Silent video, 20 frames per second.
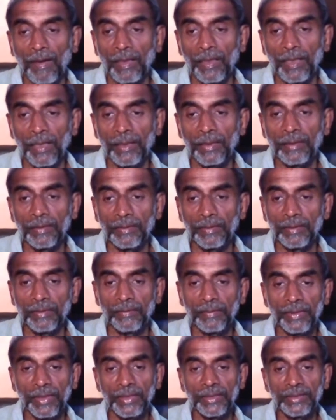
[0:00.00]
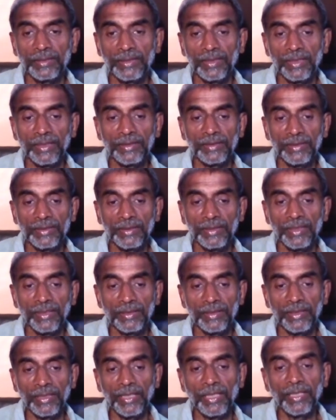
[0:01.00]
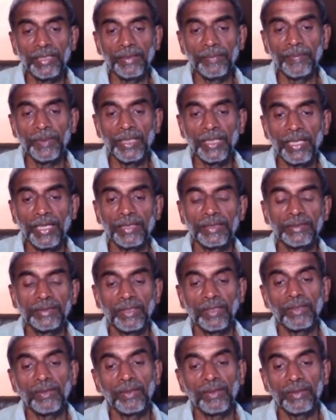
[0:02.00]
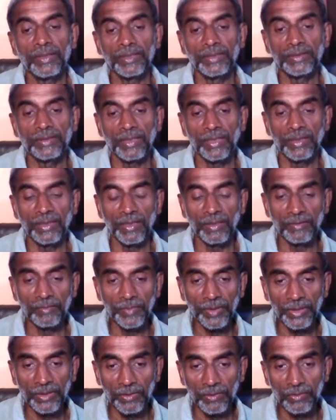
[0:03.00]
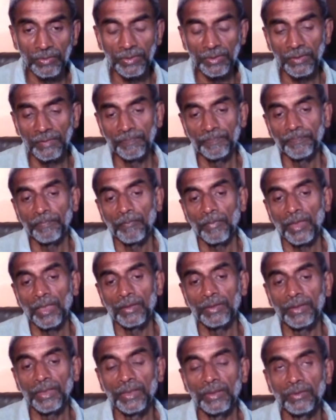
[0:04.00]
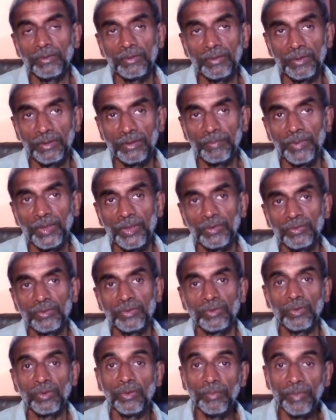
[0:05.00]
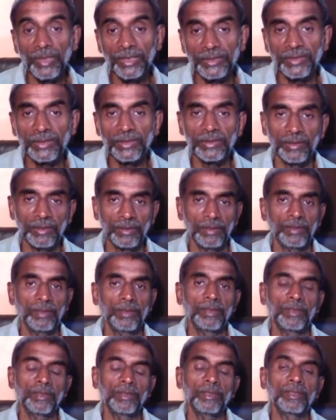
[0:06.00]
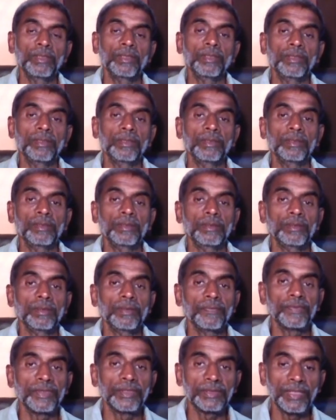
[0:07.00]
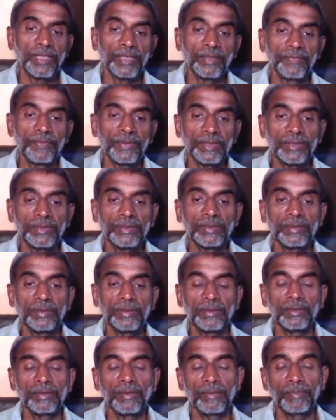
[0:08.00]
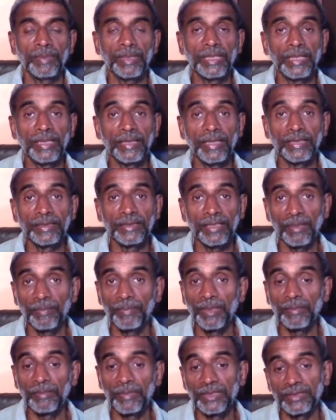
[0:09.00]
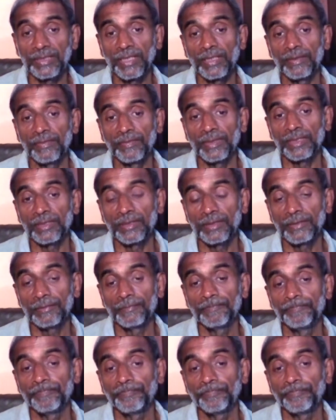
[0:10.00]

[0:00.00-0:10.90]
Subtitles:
and that is the reason that the atypical antipsychotics are now being used. They don't produce so much of the side effects, particularly extrapyramidal side effects